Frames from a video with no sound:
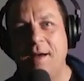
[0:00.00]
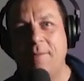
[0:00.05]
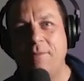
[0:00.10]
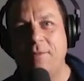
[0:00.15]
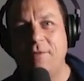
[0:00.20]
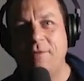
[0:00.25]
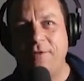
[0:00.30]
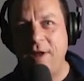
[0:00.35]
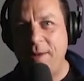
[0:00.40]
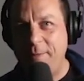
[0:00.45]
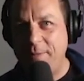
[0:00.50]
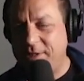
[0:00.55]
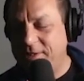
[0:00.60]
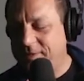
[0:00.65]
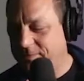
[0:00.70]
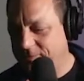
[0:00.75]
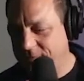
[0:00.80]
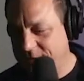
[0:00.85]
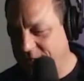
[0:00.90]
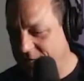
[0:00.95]

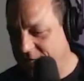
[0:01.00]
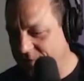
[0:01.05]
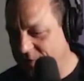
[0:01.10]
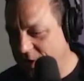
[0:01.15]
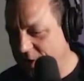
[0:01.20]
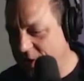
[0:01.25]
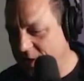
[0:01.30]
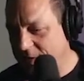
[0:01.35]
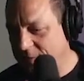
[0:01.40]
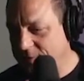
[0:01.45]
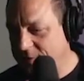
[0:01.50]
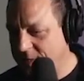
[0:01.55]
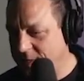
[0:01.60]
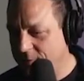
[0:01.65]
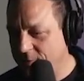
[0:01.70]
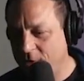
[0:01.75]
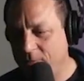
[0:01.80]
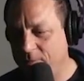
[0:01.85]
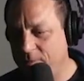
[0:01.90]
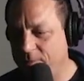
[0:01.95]
famous TV themes. They
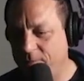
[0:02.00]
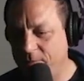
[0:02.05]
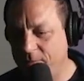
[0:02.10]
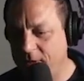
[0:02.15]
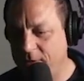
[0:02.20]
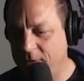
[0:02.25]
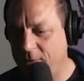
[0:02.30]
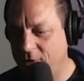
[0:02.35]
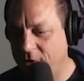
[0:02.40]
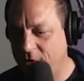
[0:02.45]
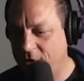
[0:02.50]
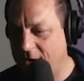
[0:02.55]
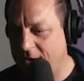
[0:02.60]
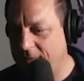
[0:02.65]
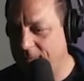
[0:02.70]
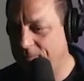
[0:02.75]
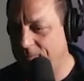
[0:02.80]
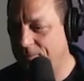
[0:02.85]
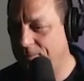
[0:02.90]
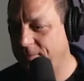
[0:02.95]
were all great.